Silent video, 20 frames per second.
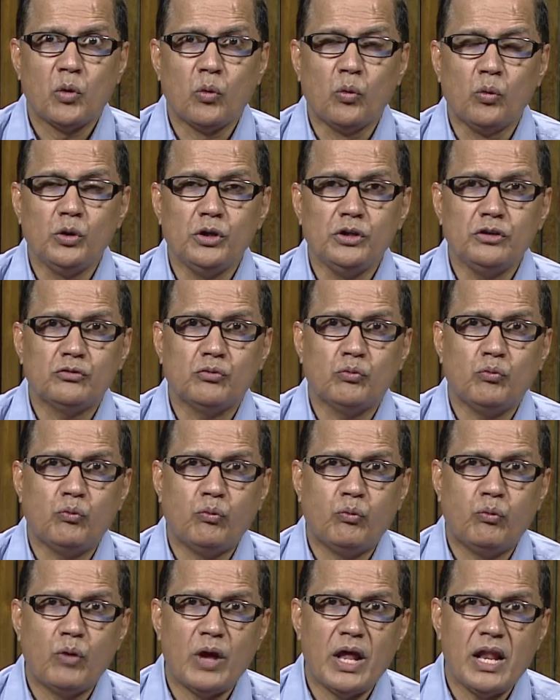who is
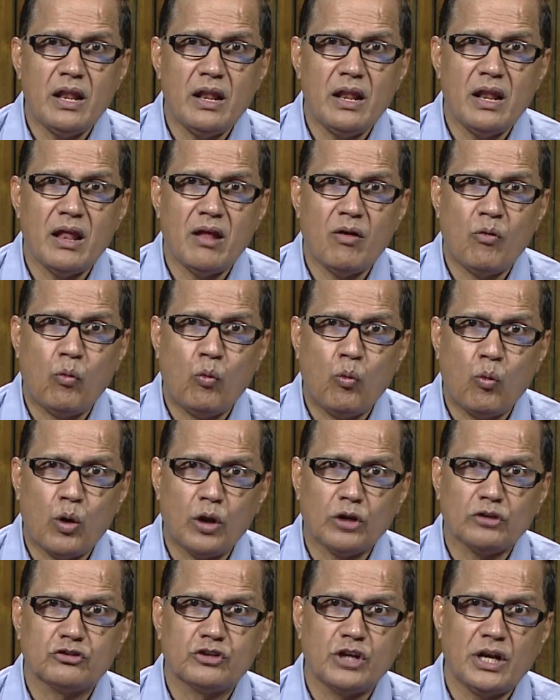well
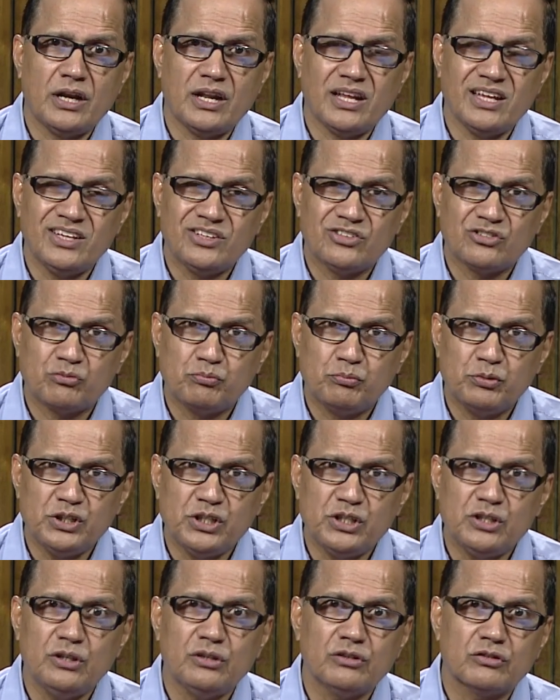versed and
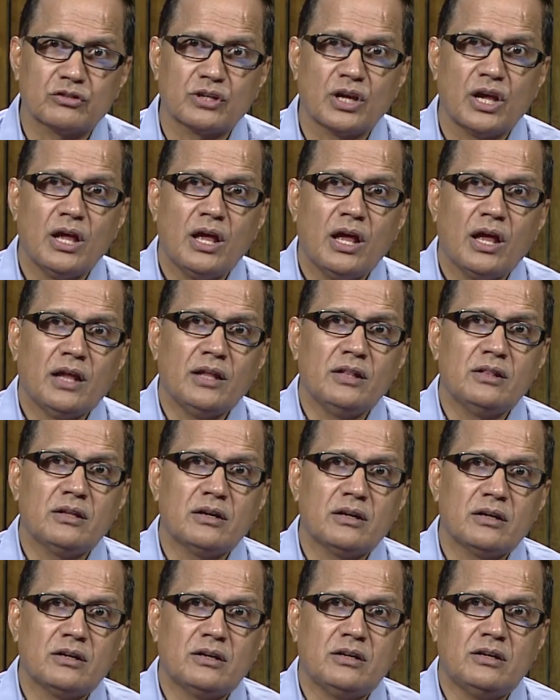experienced in
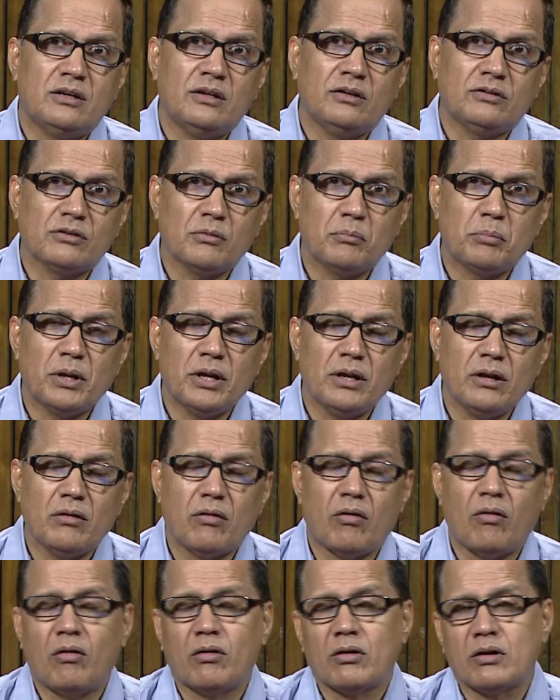the discipline
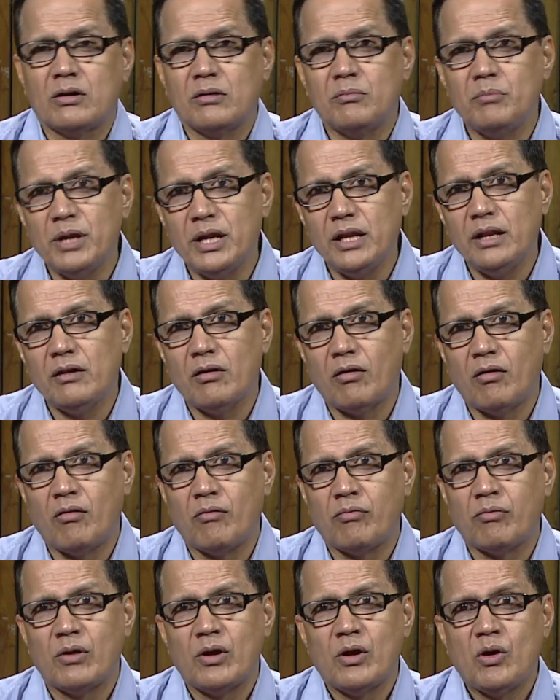or domain
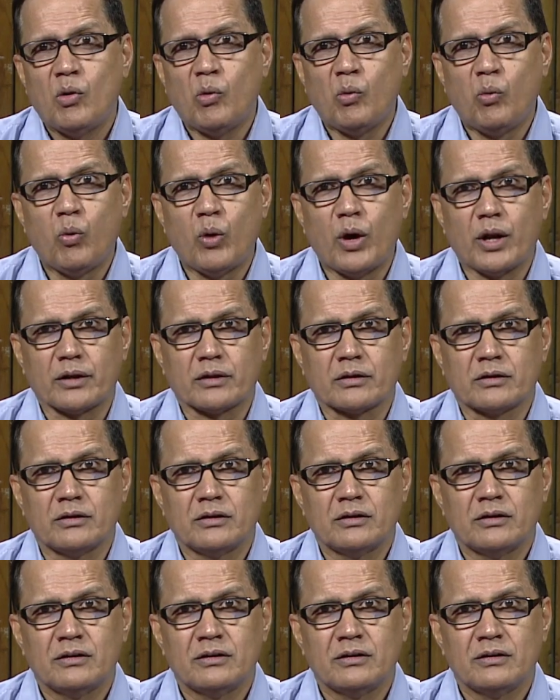of
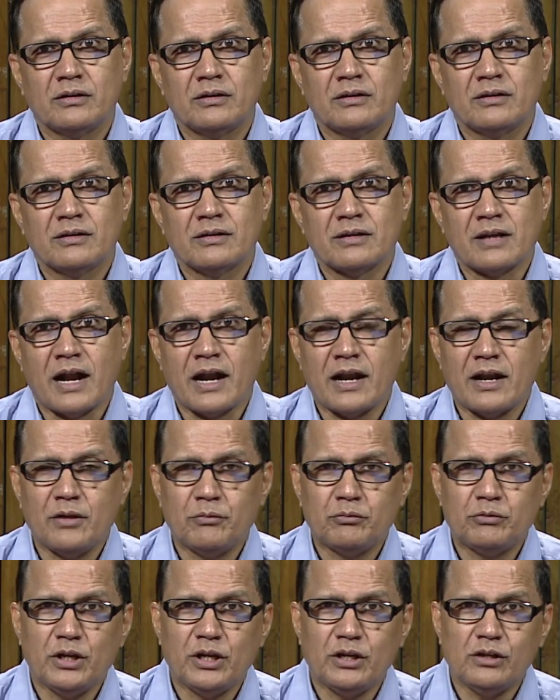work. And
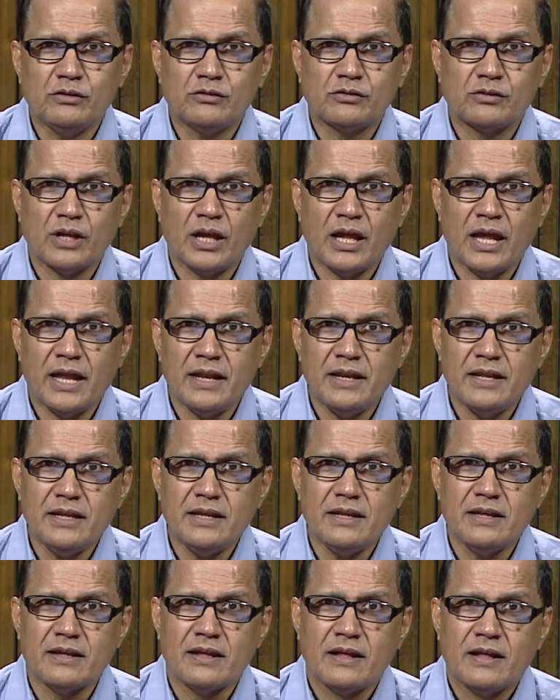if there is
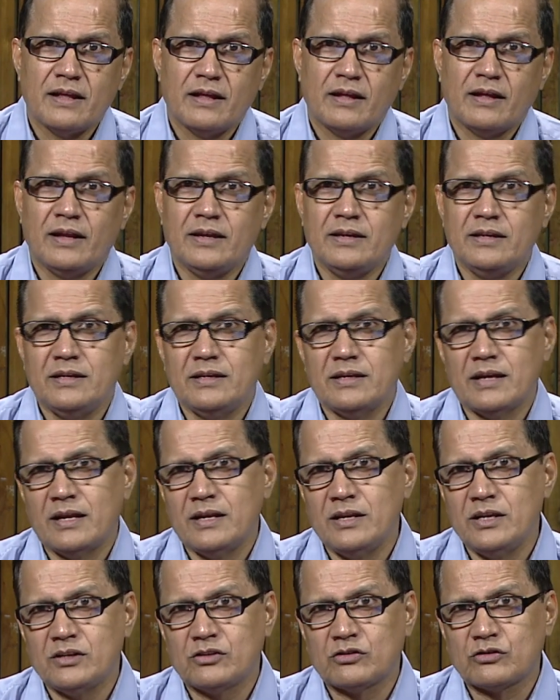any
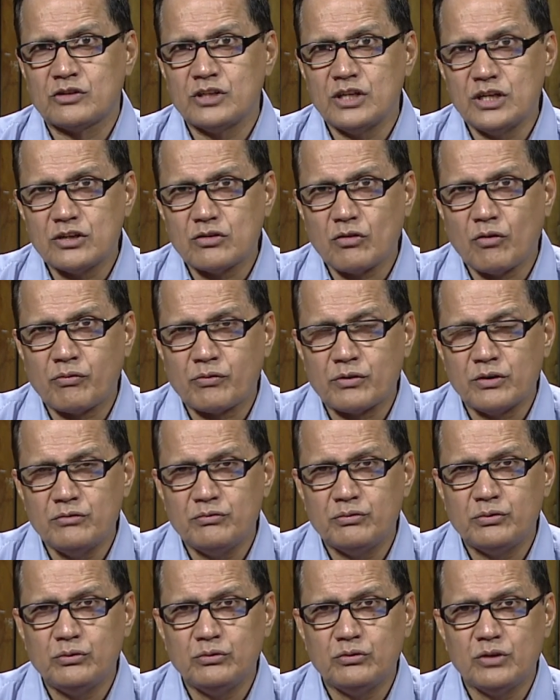state of
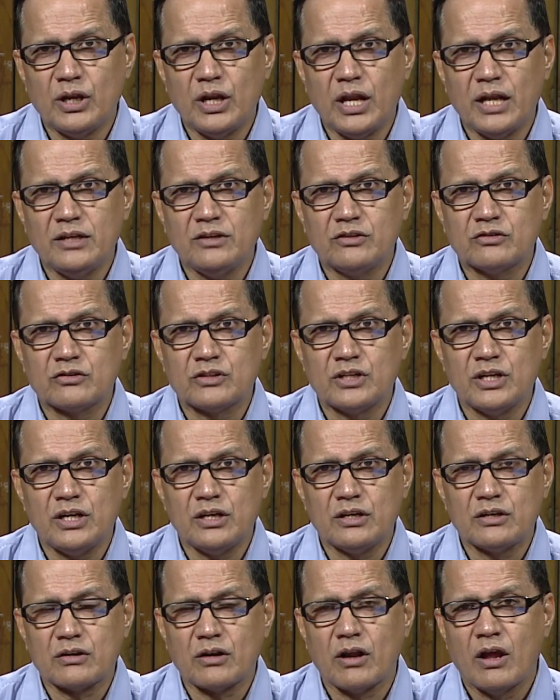confusion, any
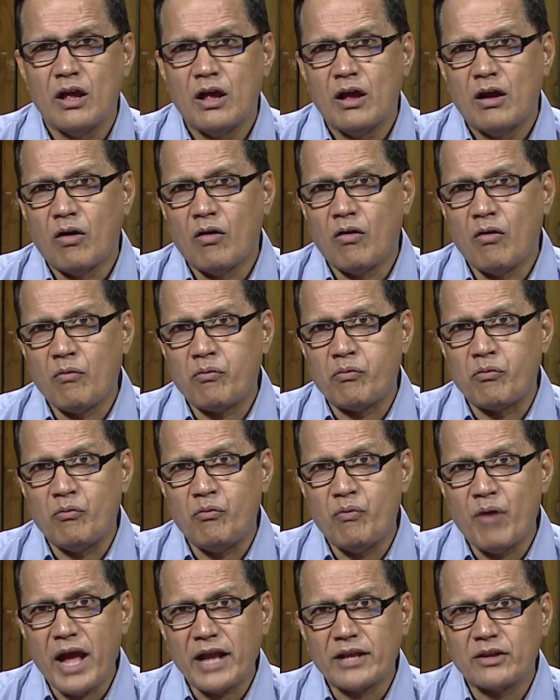state of
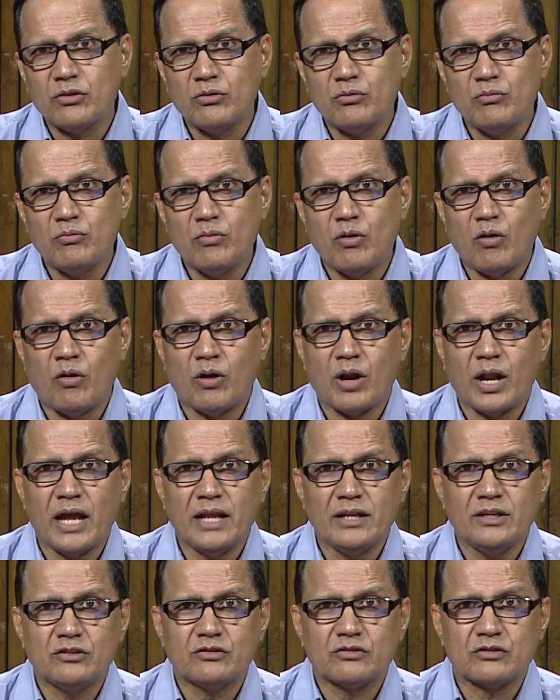vacuum or
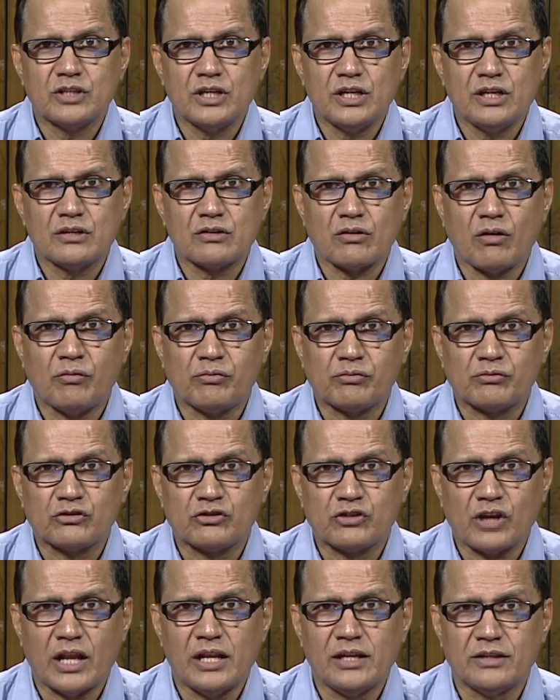any state of
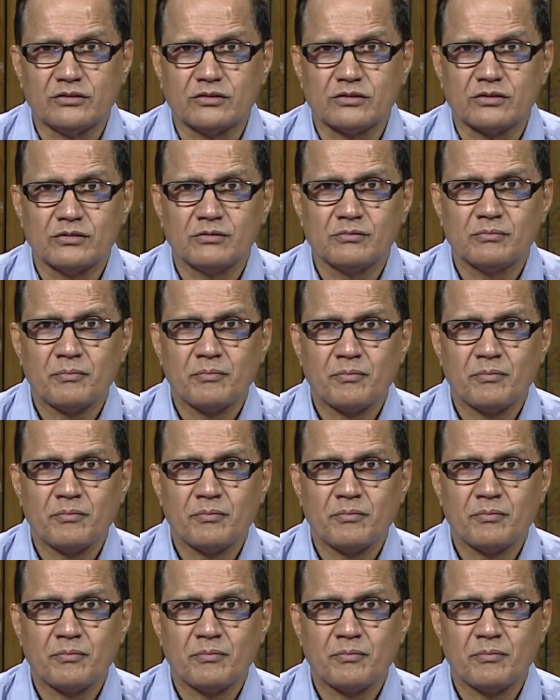challenge,